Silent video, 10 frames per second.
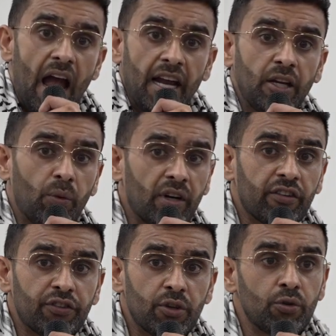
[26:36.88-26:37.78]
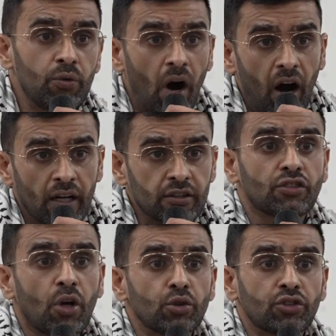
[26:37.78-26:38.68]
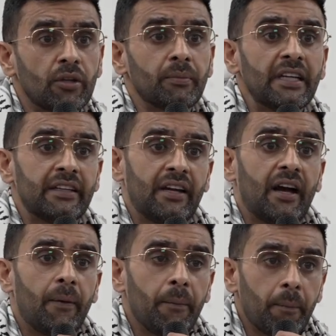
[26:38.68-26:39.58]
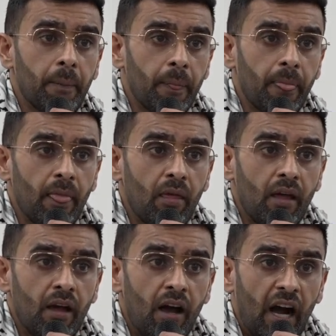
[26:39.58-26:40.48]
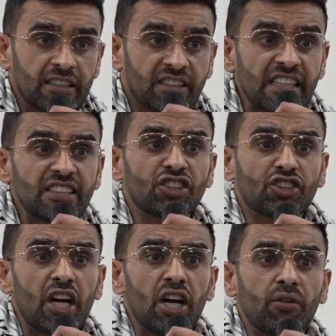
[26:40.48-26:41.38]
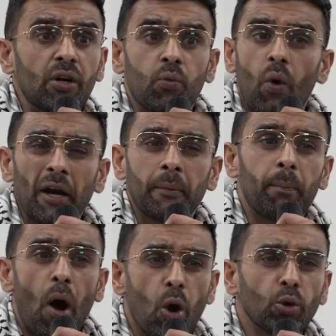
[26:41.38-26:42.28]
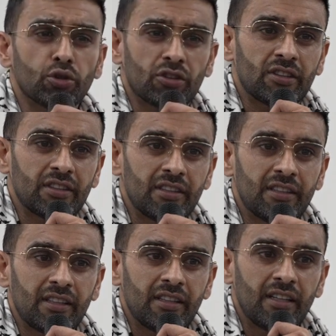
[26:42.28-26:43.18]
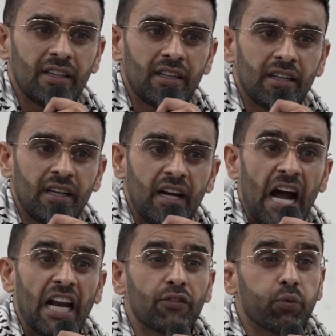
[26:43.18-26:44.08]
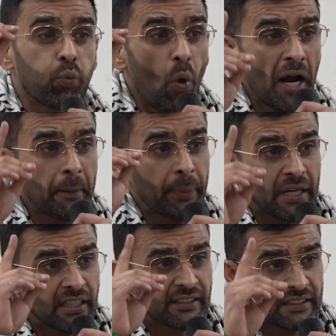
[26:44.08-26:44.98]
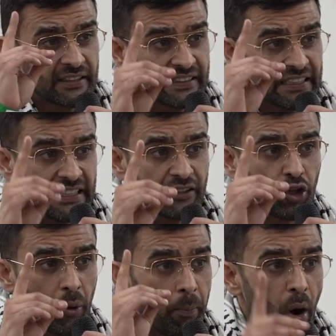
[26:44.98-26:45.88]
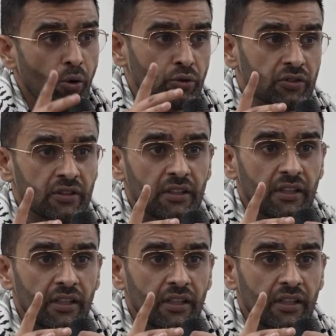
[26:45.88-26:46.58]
Any one of you who are on social media and just sharing one post, and if one person sees your post